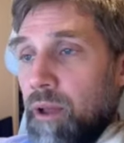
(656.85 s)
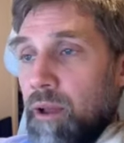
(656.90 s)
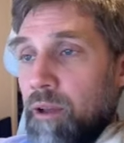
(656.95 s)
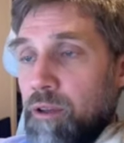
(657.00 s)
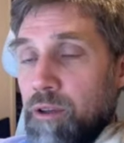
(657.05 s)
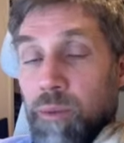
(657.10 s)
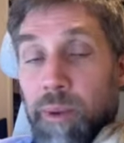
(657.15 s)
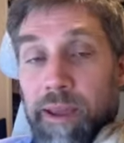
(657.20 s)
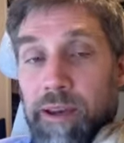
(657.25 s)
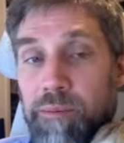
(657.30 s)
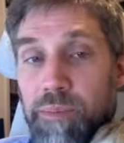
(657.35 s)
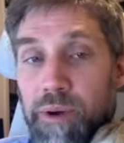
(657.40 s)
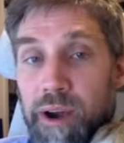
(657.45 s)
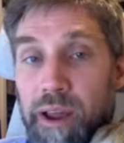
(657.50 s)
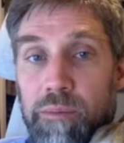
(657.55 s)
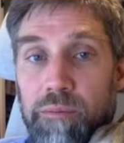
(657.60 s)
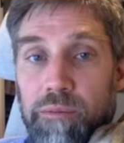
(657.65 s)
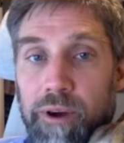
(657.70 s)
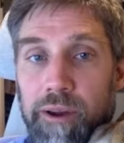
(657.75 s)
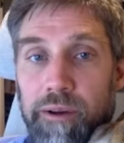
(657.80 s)
You ate
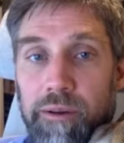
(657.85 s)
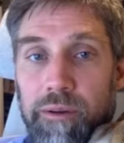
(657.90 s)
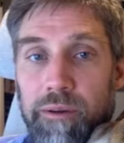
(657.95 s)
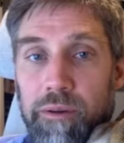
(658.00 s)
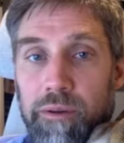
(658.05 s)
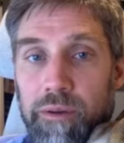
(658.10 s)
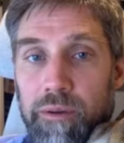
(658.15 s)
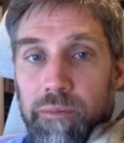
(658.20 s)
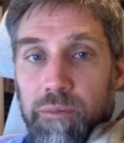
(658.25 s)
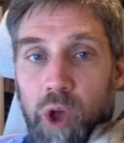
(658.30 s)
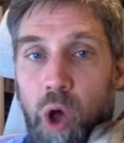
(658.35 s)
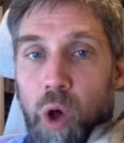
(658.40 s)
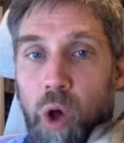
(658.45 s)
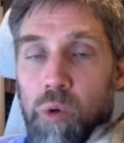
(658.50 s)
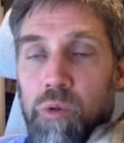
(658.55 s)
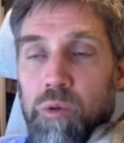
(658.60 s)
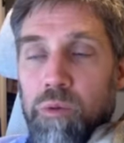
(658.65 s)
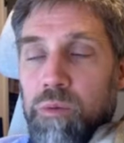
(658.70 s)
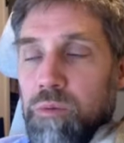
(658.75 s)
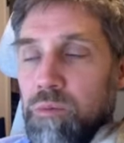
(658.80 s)
brown bread,
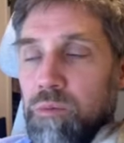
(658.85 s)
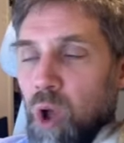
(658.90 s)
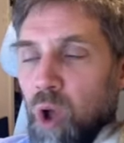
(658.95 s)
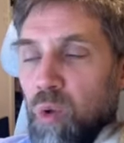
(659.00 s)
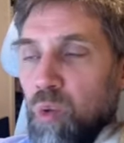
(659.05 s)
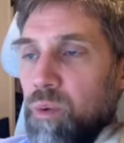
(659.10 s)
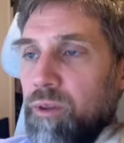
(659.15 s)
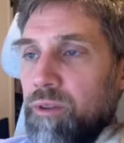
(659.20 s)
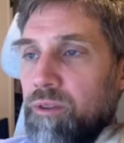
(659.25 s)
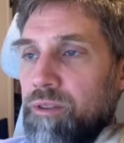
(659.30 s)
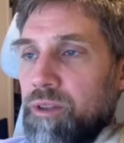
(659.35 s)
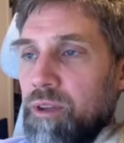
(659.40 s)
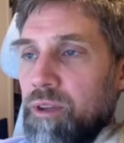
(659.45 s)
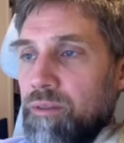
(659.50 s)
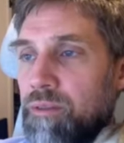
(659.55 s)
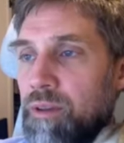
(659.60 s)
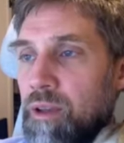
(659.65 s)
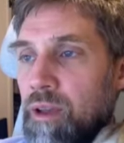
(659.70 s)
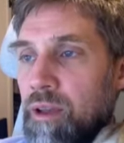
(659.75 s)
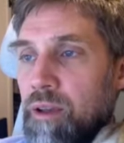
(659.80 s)
whole wheal
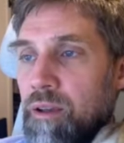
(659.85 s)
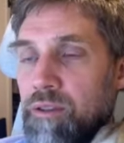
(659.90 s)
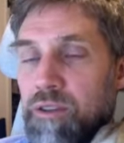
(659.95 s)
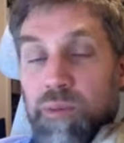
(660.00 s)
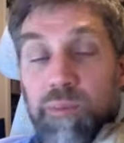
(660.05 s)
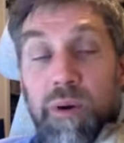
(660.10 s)
stuff. So you